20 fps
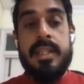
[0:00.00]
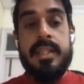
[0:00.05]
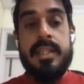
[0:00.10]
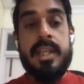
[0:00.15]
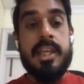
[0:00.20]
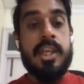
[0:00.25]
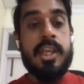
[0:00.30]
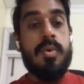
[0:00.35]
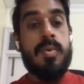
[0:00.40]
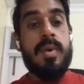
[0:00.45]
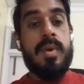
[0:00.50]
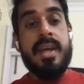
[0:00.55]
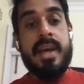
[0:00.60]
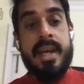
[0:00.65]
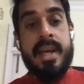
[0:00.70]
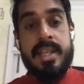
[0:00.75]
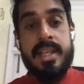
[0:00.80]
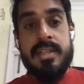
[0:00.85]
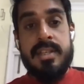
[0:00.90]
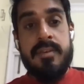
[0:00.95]
the QA
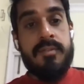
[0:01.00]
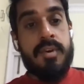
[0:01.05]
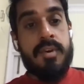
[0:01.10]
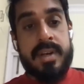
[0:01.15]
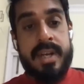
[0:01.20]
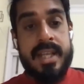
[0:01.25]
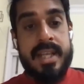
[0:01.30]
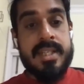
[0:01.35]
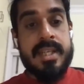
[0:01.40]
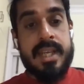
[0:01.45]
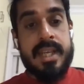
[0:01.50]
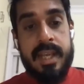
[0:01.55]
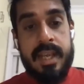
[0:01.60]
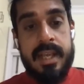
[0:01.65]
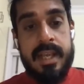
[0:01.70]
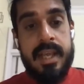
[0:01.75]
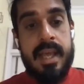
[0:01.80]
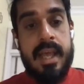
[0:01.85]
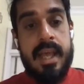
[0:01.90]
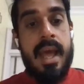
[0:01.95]
guys for testing,
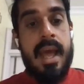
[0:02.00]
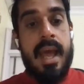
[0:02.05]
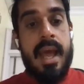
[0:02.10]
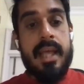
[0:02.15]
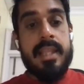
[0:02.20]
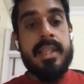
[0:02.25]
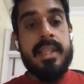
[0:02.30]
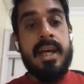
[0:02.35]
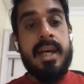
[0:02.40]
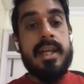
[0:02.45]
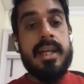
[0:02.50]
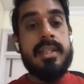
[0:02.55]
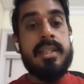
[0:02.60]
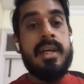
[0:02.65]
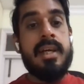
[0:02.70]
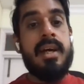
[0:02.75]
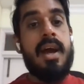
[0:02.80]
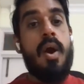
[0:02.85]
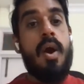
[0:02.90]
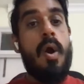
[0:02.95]
and
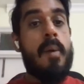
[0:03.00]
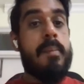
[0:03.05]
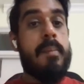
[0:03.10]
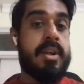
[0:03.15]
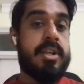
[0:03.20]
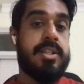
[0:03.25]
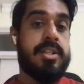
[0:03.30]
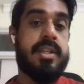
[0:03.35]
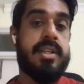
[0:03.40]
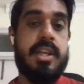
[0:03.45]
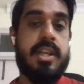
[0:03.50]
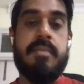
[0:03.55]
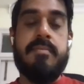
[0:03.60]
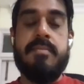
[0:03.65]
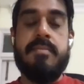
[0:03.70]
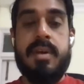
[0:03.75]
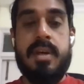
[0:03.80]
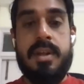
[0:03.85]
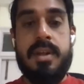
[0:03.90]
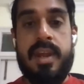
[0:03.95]
the operation
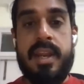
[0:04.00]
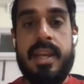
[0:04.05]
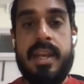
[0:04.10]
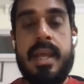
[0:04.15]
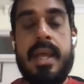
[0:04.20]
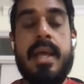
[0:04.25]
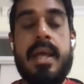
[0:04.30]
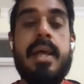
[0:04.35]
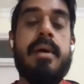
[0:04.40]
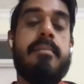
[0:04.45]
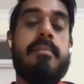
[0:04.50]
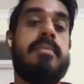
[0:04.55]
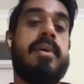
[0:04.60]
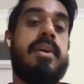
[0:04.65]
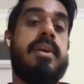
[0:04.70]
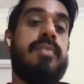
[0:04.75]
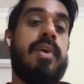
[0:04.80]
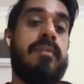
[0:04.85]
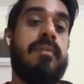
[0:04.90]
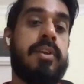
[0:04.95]
team, right?
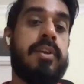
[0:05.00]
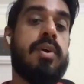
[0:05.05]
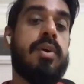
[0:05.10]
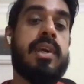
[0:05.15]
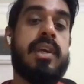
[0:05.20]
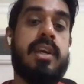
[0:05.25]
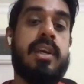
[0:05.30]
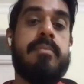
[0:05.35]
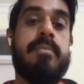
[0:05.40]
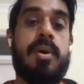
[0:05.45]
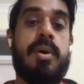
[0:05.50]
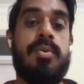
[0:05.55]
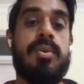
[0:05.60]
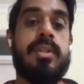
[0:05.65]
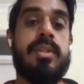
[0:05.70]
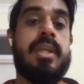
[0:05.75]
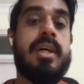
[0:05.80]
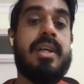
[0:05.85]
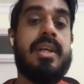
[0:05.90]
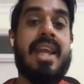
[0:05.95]
But when we're talking
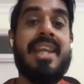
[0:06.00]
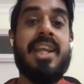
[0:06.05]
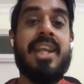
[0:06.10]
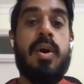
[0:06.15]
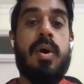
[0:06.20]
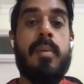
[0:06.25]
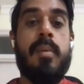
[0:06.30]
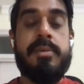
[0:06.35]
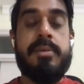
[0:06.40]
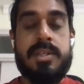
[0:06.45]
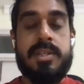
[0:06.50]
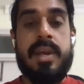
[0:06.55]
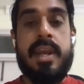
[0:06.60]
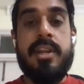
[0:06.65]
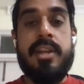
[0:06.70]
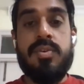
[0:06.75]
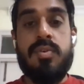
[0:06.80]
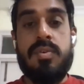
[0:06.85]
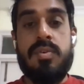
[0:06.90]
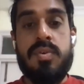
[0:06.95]
about the data ops,
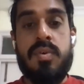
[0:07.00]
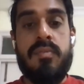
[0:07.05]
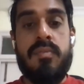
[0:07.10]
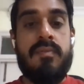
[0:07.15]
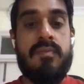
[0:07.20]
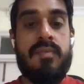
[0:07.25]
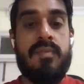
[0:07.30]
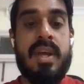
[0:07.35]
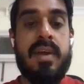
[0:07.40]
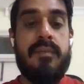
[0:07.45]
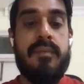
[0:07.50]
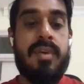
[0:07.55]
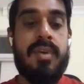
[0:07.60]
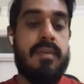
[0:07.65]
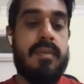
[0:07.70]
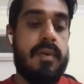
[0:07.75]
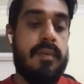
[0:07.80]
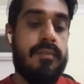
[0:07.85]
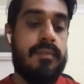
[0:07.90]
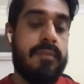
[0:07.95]
right? So
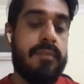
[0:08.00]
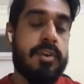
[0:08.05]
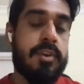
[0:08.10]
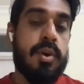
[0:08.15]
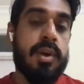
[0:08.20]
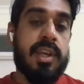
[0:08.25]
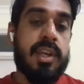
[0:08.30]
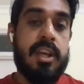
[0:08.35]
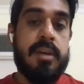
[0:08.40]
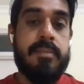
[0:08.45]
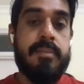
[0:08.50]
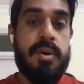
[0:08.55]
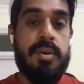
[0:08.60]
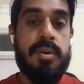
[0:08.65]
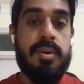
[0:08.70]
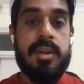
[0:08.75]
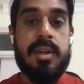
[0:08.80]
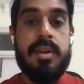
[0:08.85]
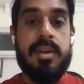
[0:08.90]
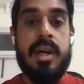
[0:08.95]
when we're talking
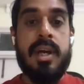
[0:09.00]
about